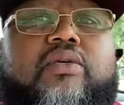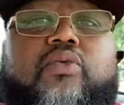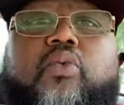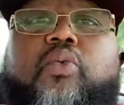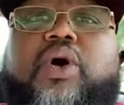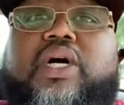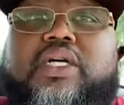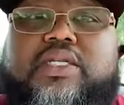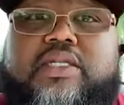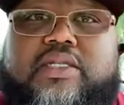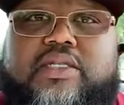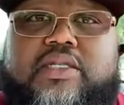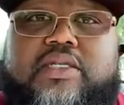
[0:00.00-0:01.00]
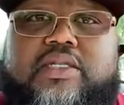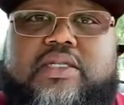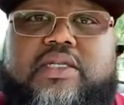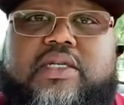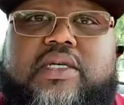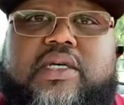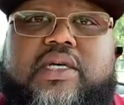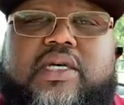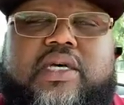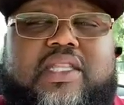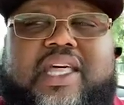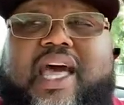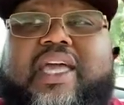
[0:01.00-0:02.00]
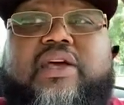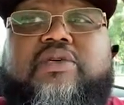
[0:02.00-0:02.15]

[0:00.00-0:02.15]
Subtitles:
was. Because I ain't